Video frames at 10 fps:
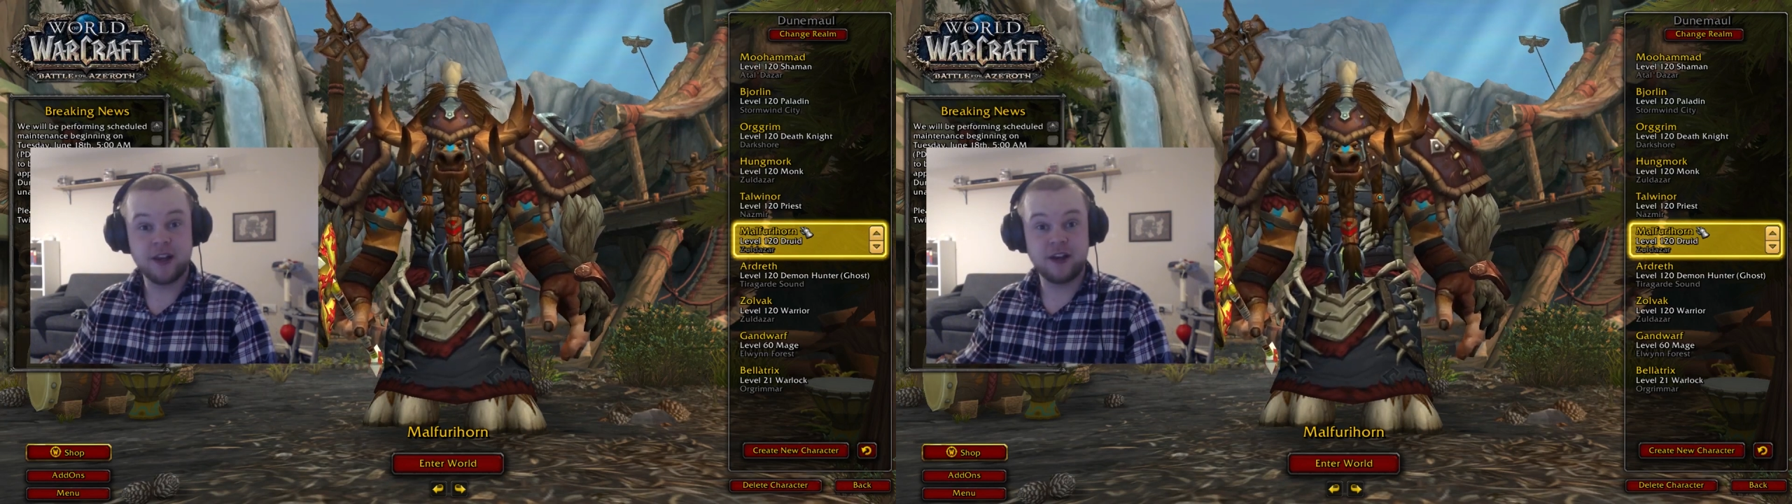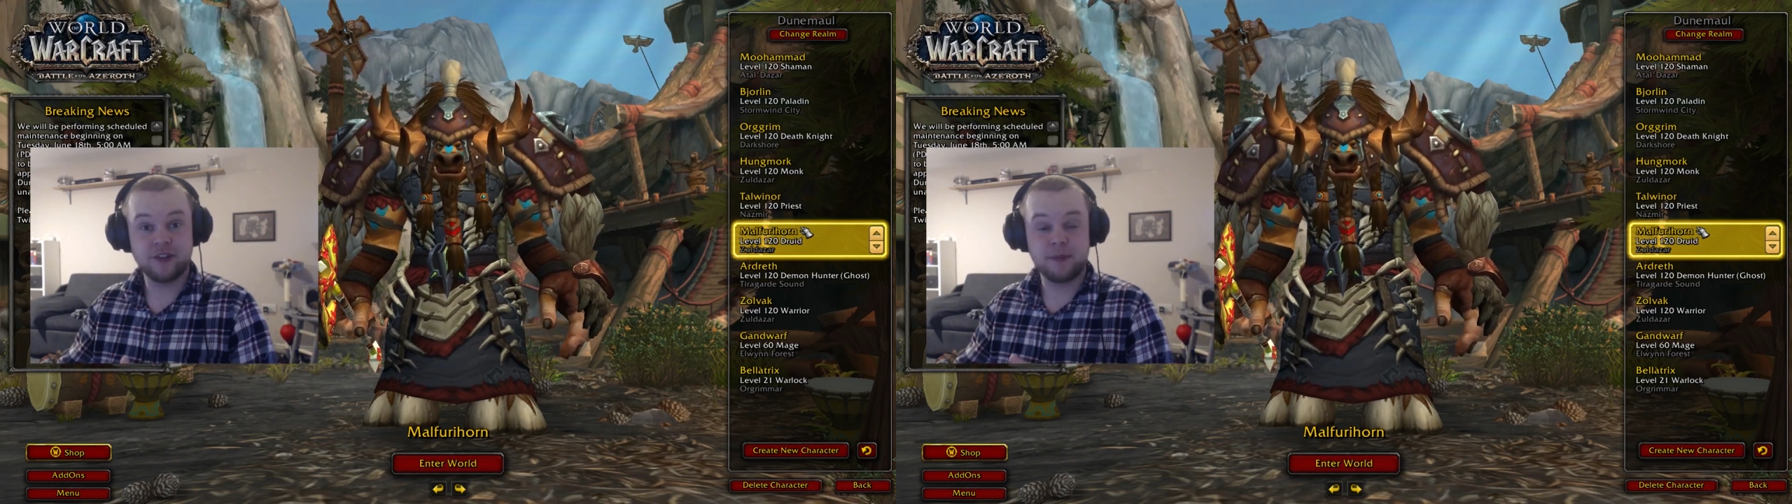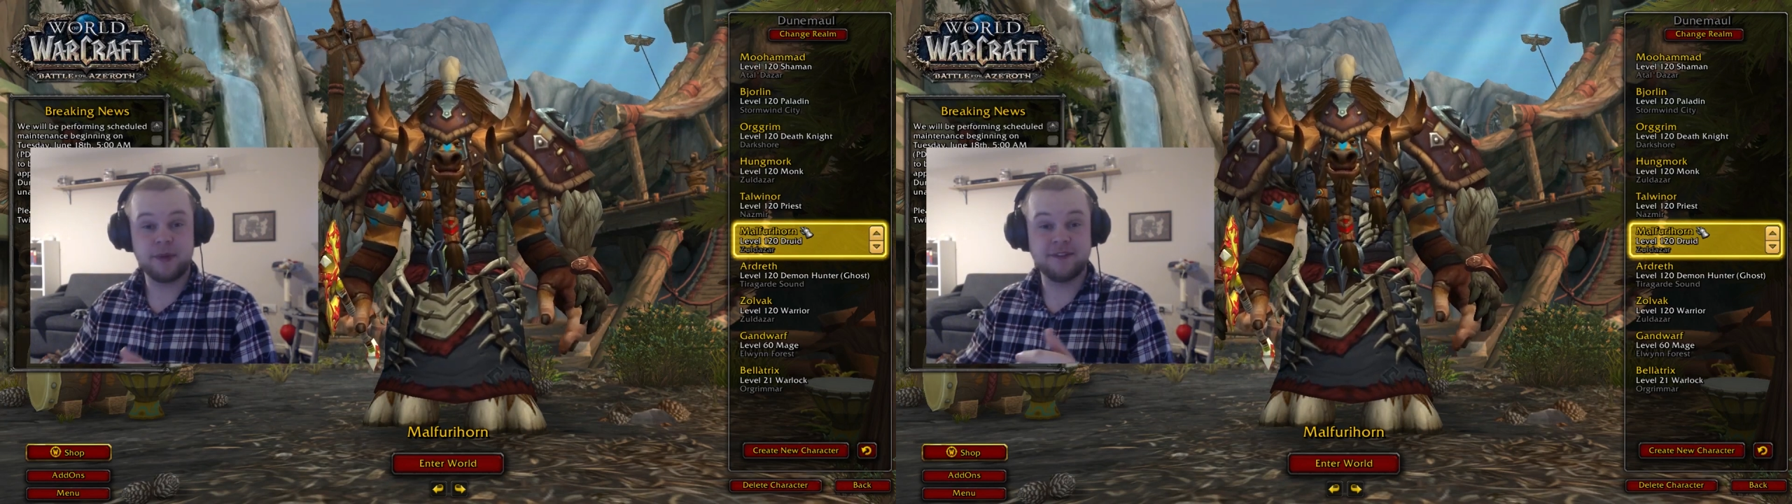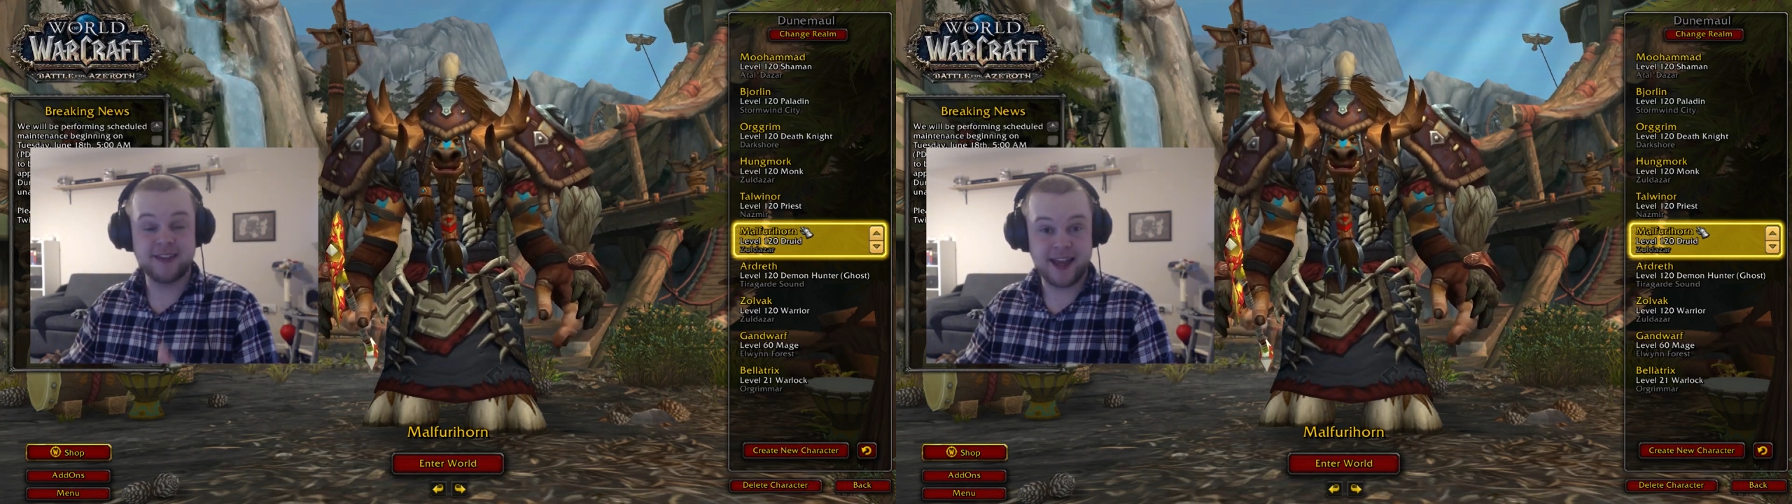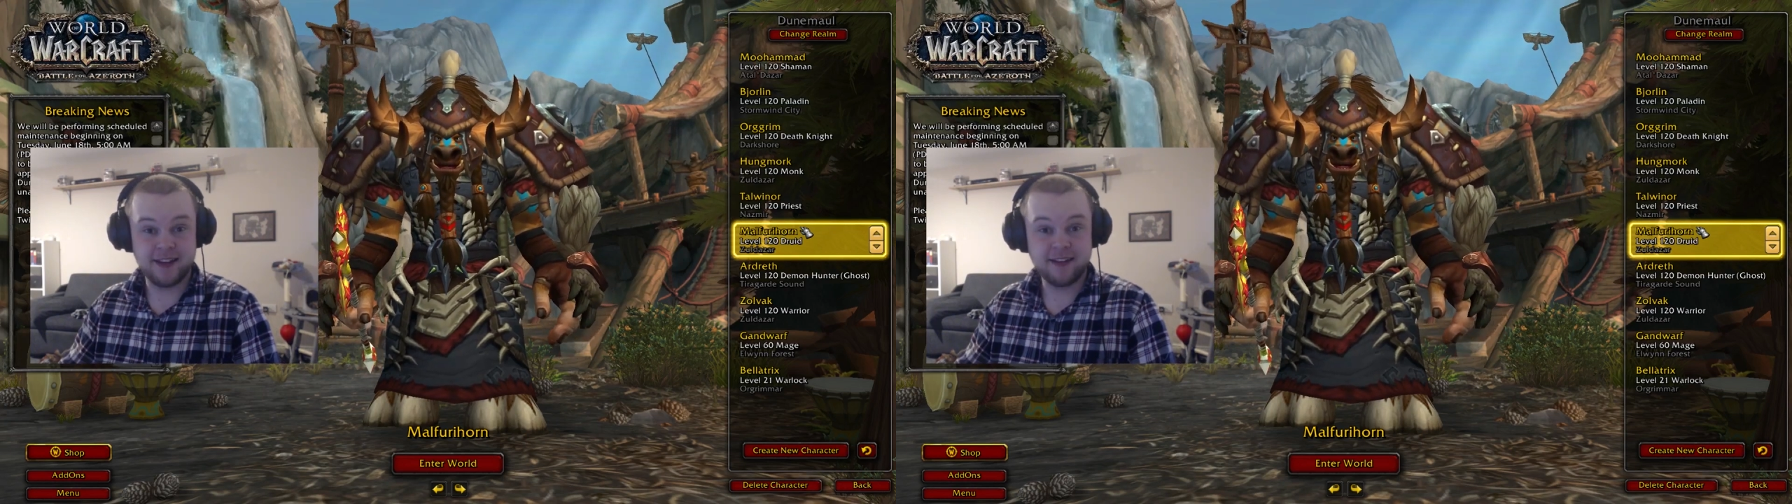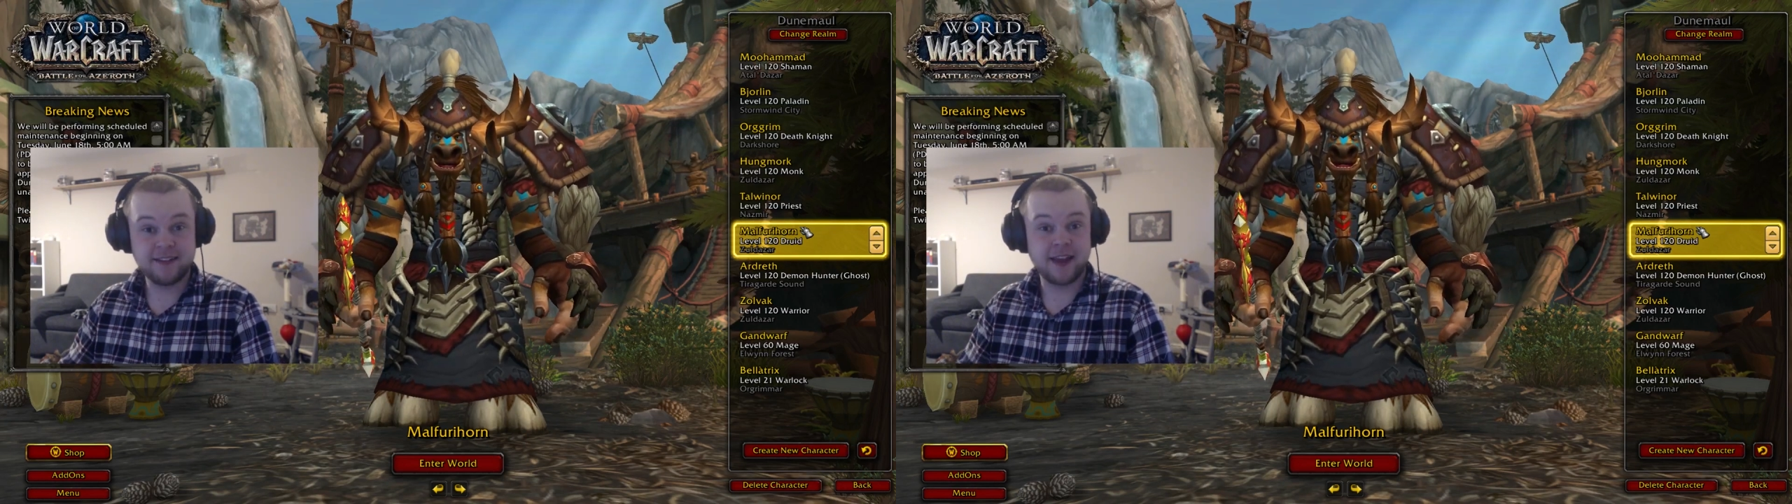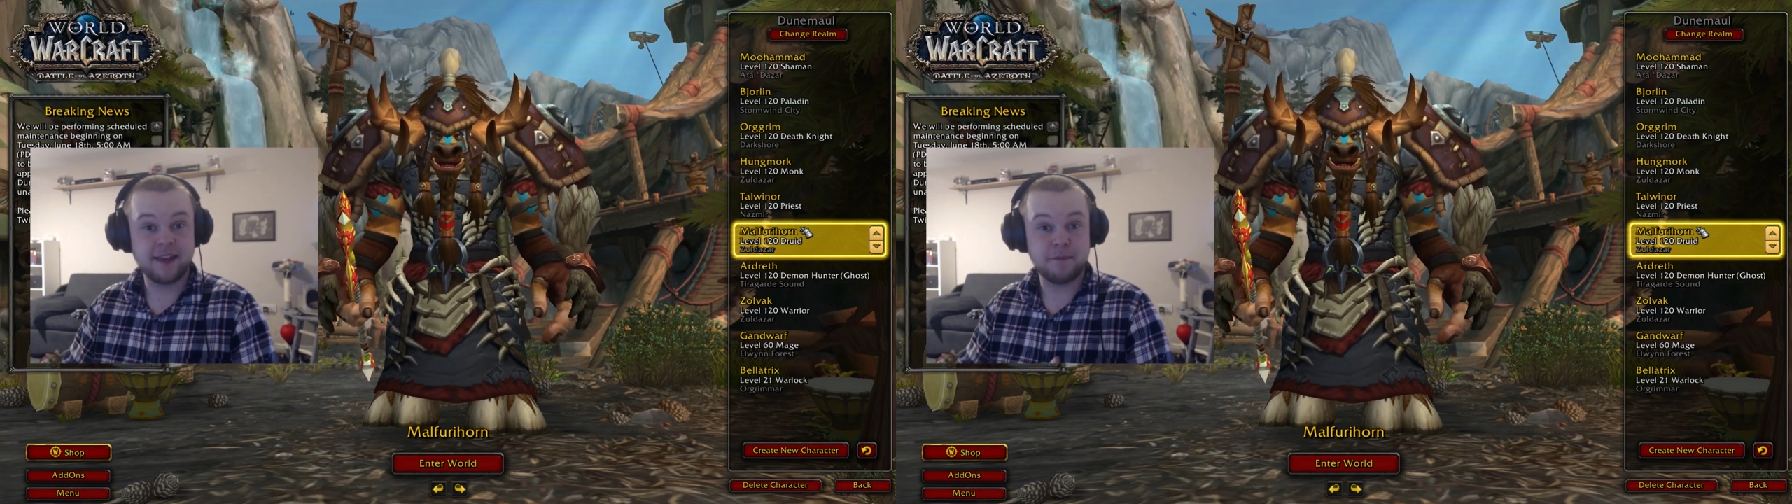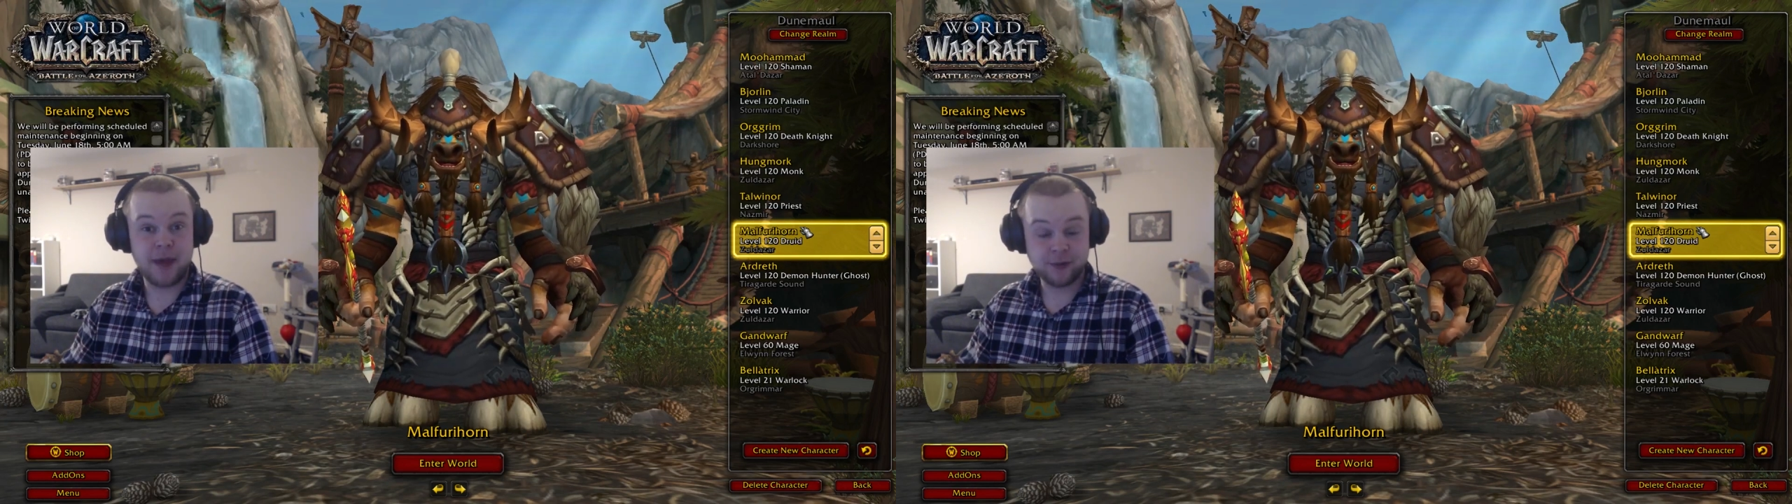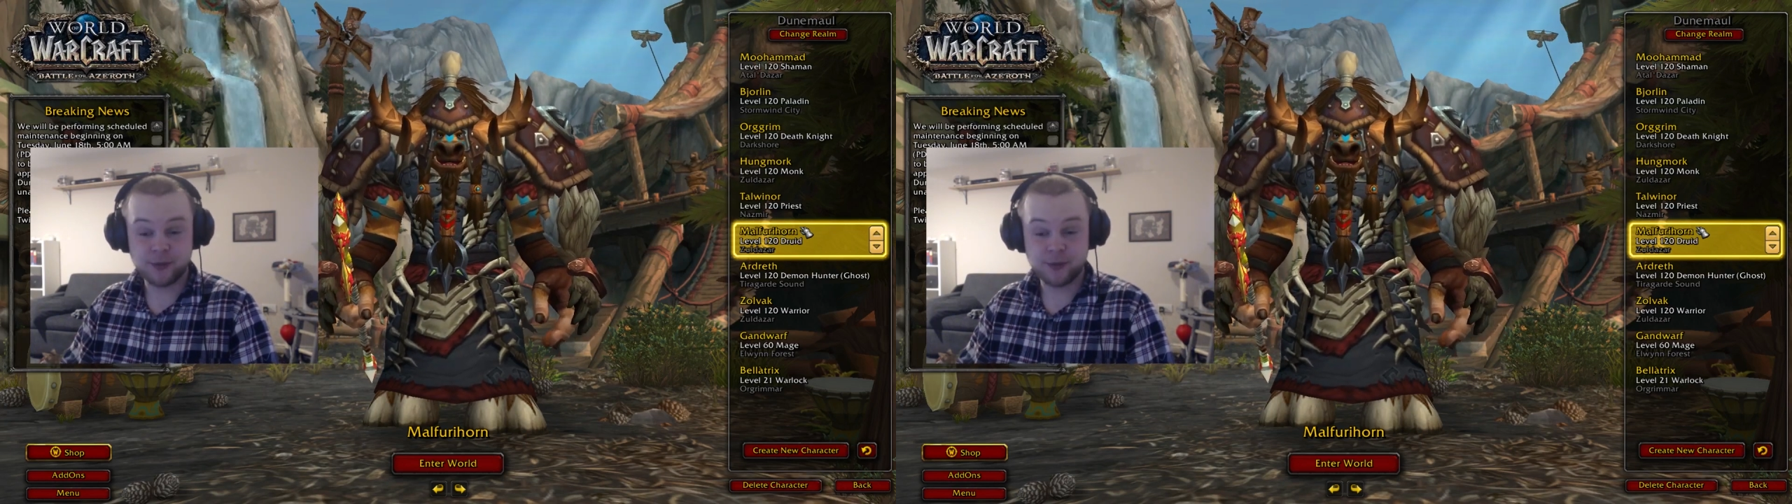last couple of days to get the mount,